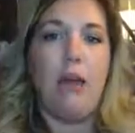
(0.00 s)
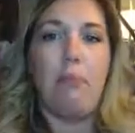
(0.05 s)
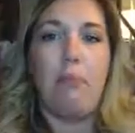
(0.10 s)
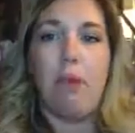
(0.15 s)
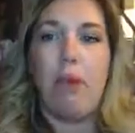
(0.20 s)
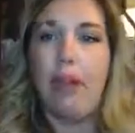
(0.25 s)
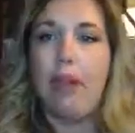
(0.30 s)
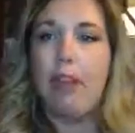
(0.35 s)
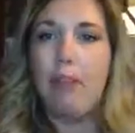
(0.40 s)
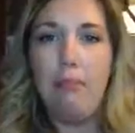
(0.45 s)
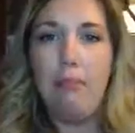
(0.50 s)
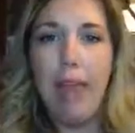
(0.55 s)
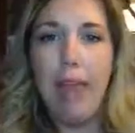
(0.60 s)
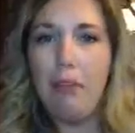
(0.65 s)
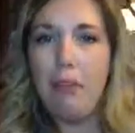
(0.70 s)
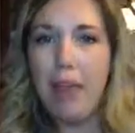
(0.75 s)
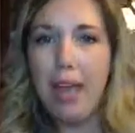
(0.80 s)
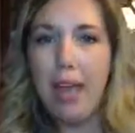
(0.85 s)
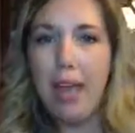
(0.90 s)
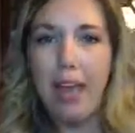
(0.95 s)
Bring the
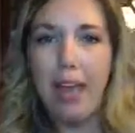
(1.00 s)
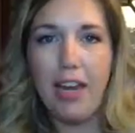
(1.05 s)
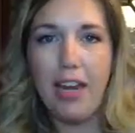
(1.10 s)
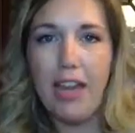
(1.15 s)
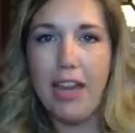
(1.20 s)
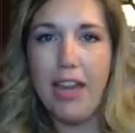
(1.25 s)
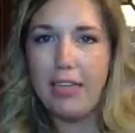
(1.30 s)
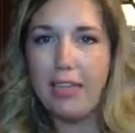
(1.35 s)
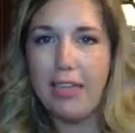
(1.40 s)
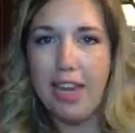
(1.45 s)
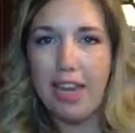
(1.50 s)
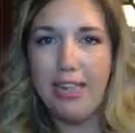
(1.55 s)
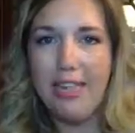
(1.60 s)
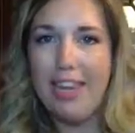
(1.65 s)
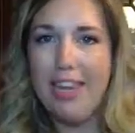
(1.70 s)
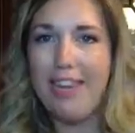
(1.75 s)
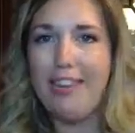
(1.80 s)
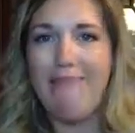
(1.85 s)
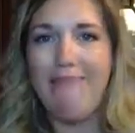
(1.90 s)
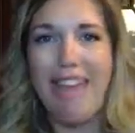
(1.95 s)
mailman. It
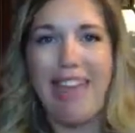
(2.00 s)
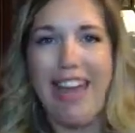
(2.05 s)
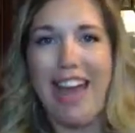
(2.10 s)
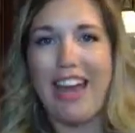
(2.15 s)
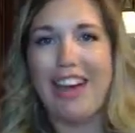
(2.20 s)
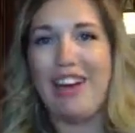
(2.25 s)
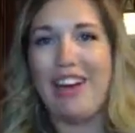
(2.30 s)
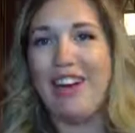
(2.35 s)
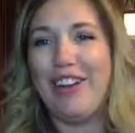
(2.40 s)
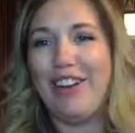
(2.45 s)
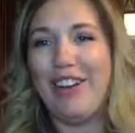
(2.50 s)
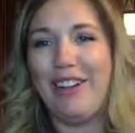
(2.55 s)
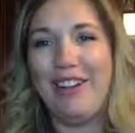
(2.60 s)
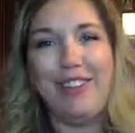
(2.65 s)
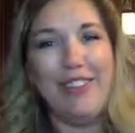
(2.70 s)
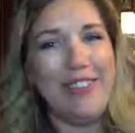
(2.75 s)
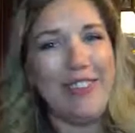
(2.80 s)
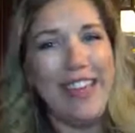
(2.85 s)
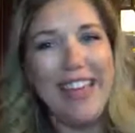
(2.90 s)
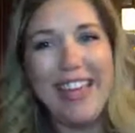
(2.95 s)
doesn't matter
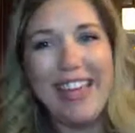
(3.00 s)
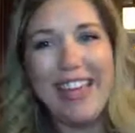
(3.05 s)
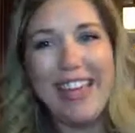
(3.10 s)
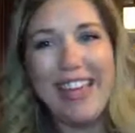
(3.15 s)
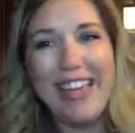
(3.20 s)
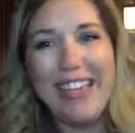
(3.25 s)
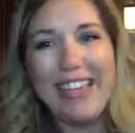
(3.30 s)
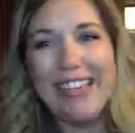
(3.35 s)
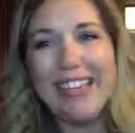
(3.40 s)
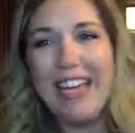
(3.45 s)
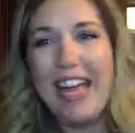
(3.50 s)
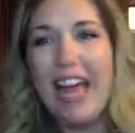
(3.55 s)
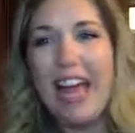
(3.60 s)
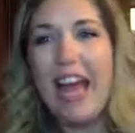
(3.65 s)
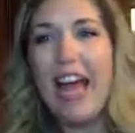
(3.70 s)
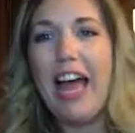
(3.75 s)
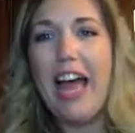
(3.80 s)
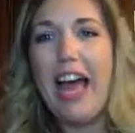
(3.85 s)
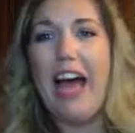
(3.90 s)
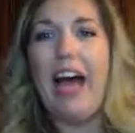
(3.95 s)
who it is.
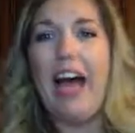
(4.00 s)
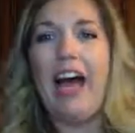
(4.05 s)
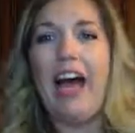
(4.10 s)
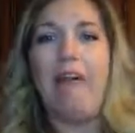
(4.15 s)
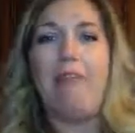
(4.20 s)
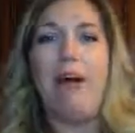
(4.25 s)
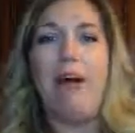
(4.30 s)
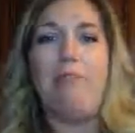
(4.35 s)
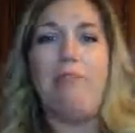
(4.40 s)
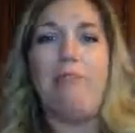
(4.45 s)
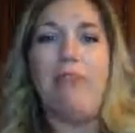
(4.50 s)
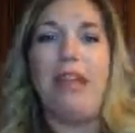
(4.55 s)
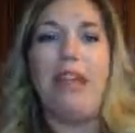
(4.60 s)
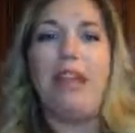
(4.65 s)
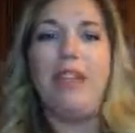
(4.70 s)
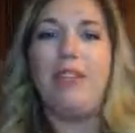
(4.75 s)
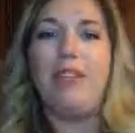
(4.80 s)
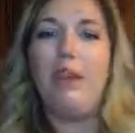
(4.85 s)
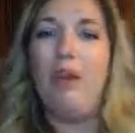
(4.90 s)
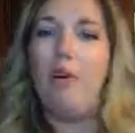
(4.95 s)

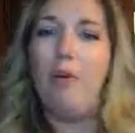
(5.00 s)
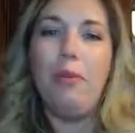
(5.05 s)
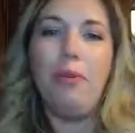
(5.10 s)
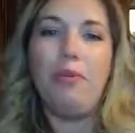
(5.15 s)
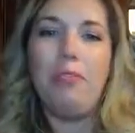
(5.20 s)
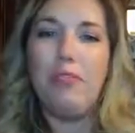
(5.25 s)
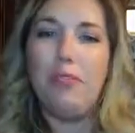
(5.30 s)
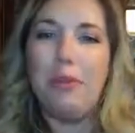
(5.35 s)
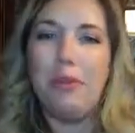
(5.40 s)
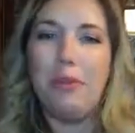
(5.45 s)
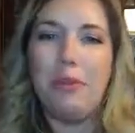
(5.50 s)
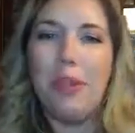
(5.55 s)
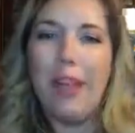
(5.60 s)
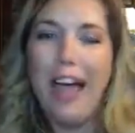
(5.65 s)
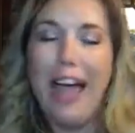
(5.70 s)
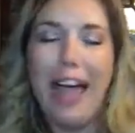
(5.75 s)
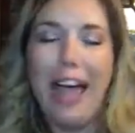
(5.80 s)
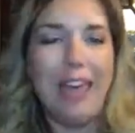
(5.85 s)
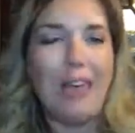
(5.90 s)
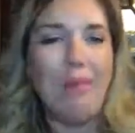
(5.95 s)
But don't do
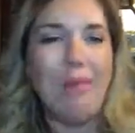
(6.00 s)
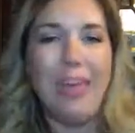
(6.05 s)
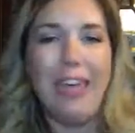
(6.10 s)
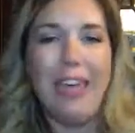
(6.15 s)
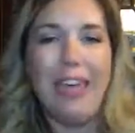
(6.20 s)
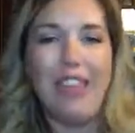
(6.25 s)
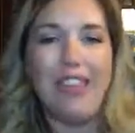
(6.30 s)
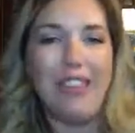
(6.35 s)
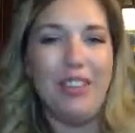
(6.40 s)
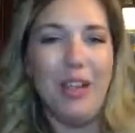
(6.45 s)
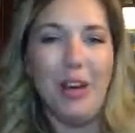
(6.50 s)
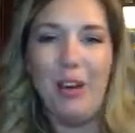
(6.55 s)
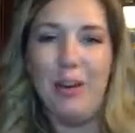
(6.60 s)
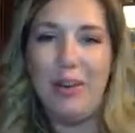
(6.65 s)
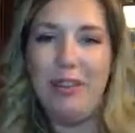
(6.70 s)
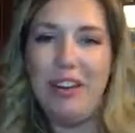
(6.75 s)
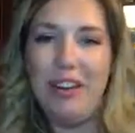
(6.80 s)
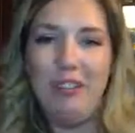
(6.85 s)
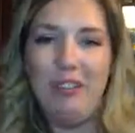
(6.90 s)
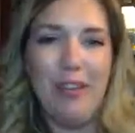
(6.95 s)
the IEP
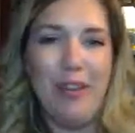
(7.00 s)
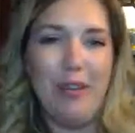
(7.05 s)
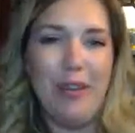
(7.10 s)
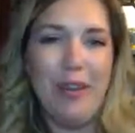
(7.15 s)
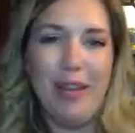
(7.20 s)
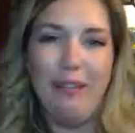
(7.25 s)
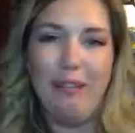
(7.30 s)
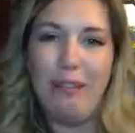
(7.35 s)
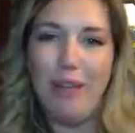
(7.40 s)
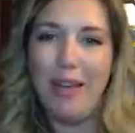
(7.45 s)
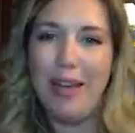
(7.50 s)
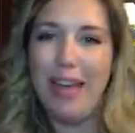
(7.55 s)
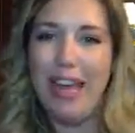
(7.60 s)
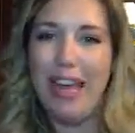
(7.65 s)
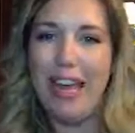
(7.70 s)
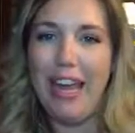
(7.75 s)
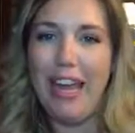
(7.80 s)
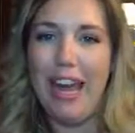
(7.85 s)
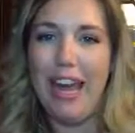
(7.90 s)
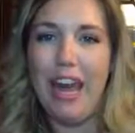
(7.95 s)
alone if you can avoid
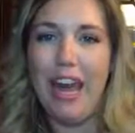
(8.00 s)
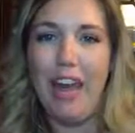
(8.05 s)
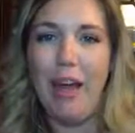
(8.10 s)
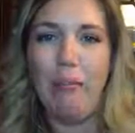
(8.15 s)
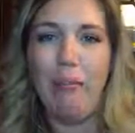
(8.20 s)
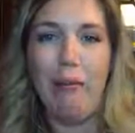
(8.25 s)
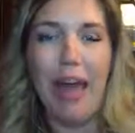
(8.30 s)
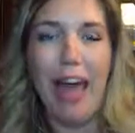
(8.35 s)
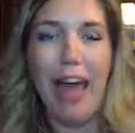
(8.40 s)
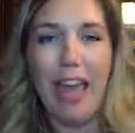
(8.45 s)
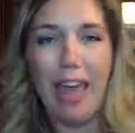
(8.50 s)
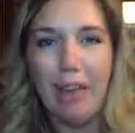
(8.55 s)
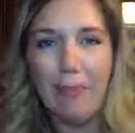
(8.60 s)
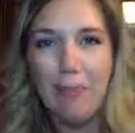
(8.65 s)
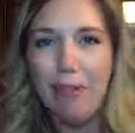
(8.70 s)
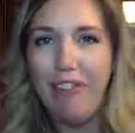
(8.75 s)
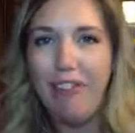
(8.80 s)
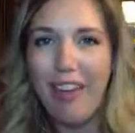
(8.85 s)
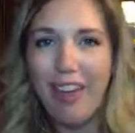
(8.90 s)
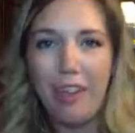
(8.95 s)
it. I
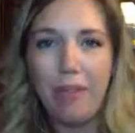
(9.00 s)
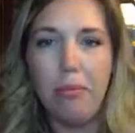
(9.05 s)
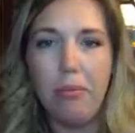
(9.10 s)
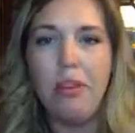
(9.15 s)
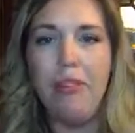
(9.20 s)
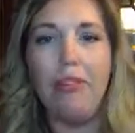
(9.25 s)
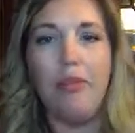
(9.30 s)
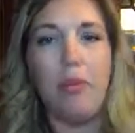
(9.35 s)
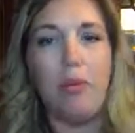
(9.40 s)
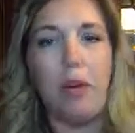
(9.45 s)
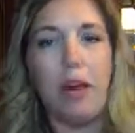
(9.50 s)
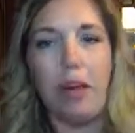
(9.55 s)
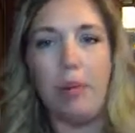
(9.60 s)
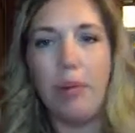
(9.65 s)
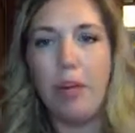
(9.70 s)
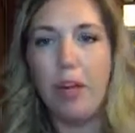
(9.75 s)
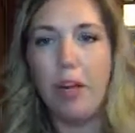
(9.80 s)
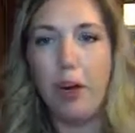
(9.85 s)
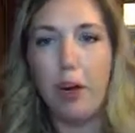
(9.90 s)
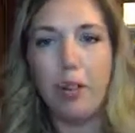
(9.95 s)
am available for
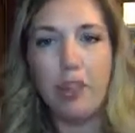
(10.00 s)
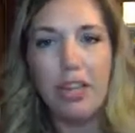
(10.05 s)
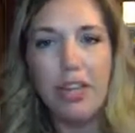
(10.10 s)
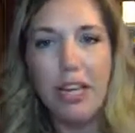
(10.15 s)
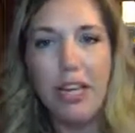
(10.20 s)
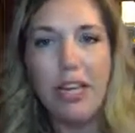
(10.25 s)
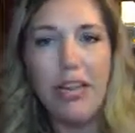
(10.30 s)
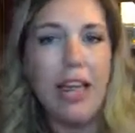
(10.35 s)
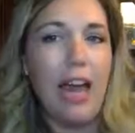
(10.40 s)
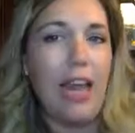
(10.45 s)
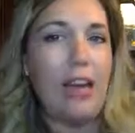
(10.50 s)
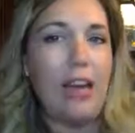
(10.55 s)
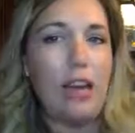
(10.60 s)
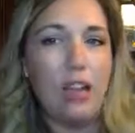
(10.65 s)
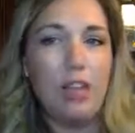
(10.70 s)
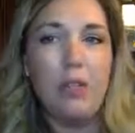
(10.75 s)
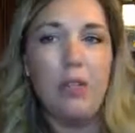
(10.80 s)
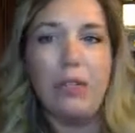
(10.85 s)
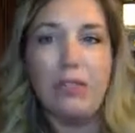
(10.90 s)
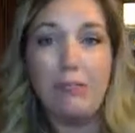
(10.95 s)
one-on-one coaching, and that
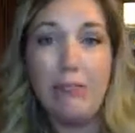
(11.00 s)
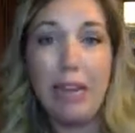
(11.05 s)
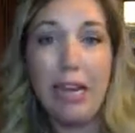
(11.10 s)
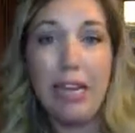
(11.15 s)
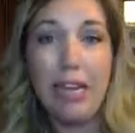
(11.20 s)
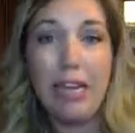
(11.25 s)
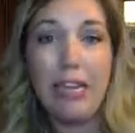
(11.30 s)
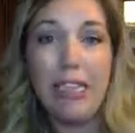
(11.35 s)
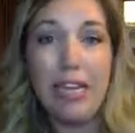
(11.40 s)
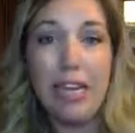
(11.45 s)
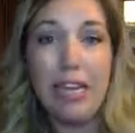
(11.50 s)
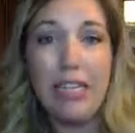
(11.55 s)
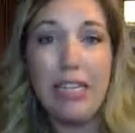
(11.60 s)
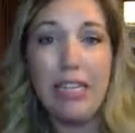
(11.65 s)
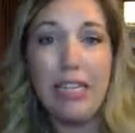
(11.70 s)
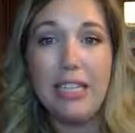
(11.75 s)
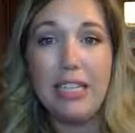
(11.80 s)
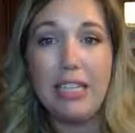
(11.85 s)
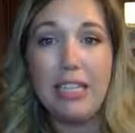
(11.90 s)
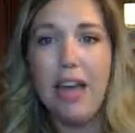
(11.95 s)
includes meeting
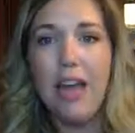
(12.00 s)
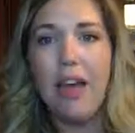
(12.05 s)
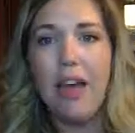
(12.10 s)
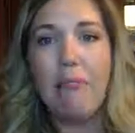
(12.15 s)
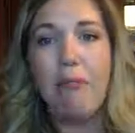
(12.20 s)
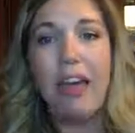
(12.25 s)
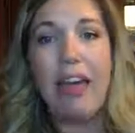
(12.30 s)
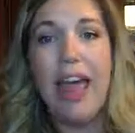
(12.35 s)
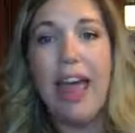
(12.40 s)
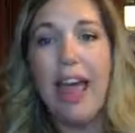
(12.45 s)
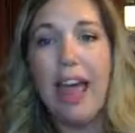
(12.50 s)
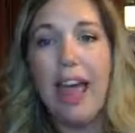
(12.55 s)
attendance, but